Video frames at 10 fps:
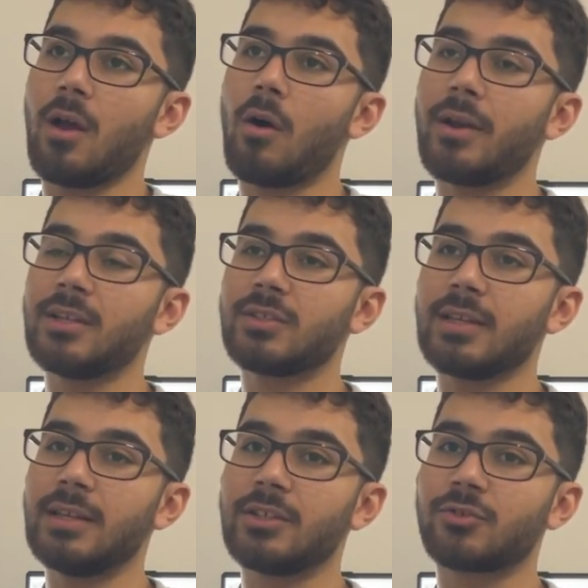
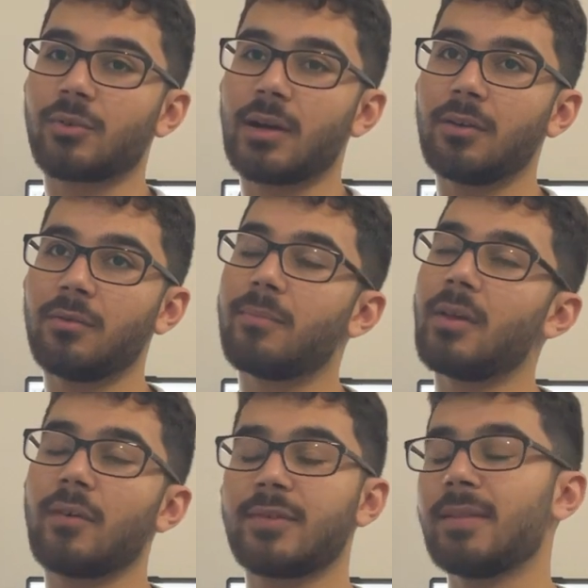In his trial,
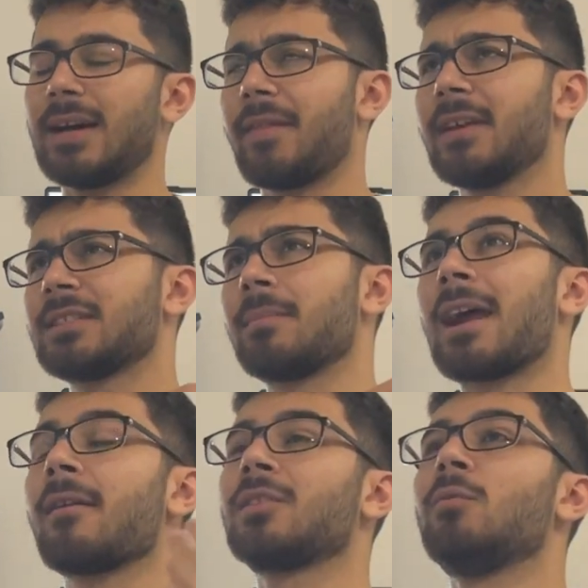I think some
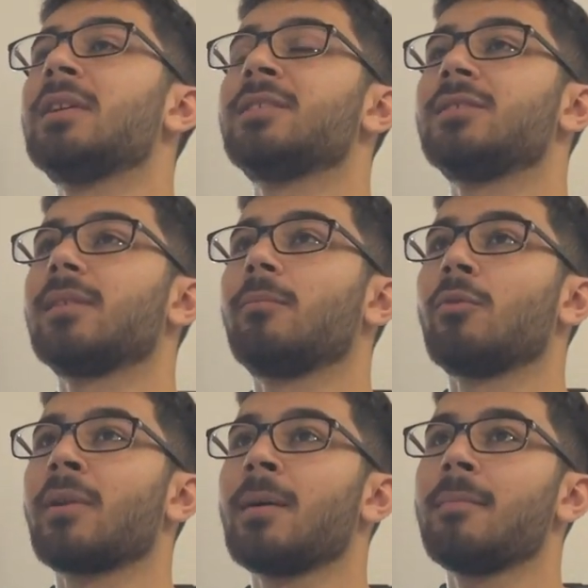character witnesses are
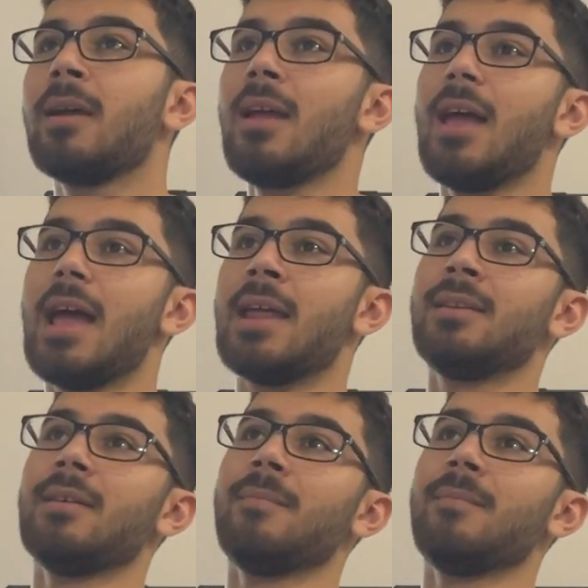brought up, and